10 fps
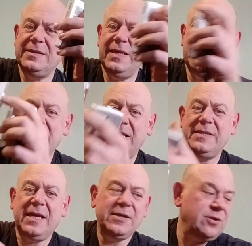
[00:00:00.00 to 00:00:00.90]
In,
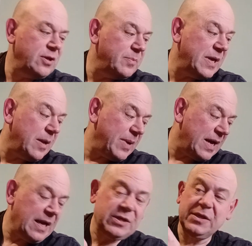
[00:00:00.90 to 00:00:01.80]
inside another bigger bag,
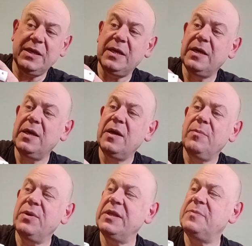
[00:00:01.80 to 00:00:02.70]
actually.
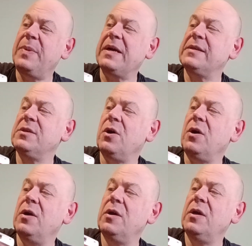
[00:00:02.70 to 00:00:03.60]
But this bag's
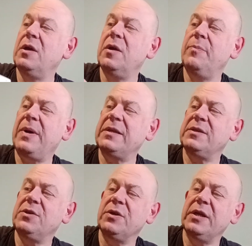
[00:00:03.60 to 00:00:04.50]
got
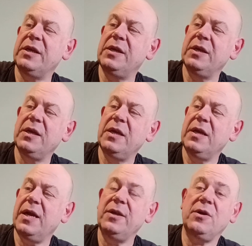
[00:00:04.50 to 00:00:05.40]
Panasonic.
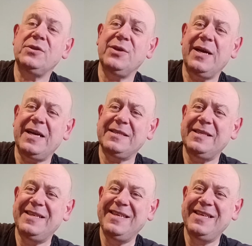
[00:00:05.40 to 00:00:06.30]
it also
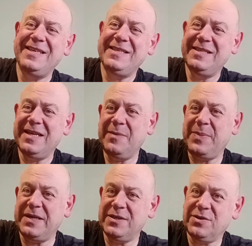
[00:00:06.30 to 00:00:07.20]
has
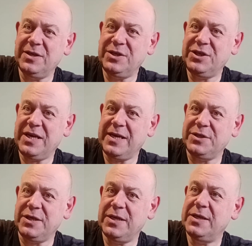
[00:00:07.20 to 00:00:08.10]
Panasonic
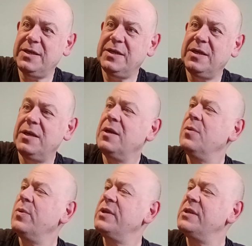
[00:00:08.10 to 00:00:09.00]
charger,
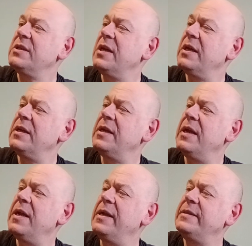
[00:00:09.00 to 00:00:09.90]
which is a,
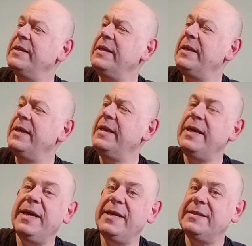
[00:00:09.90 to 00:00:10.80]
a
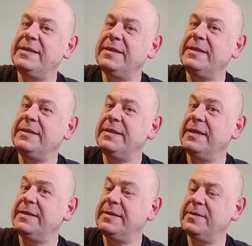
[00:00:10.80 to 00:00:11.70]

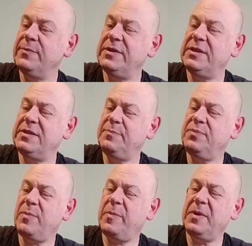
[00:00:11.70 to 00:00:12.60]
DEA66, which is
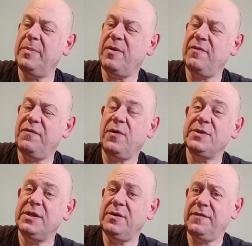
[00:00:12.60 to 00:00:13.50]
probably about
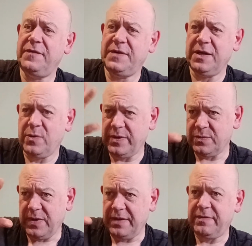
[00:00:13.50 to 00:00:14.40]
14 or 15 quid's
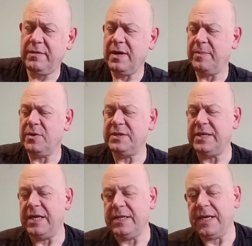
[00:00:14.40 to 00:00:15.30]
worth. I'm not
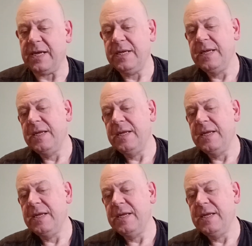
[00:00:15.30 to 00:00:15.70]
certain of that.